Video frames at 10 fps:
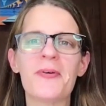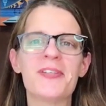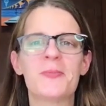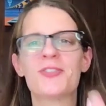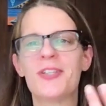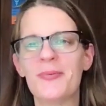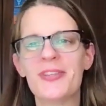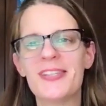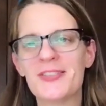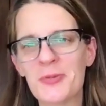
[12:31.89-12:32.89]
especially
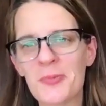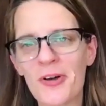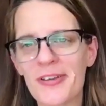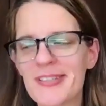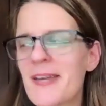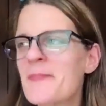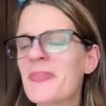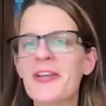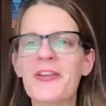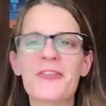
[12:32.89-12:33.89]
with these Zoom calls,
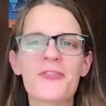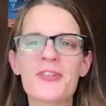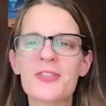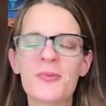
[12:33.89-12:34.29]
the first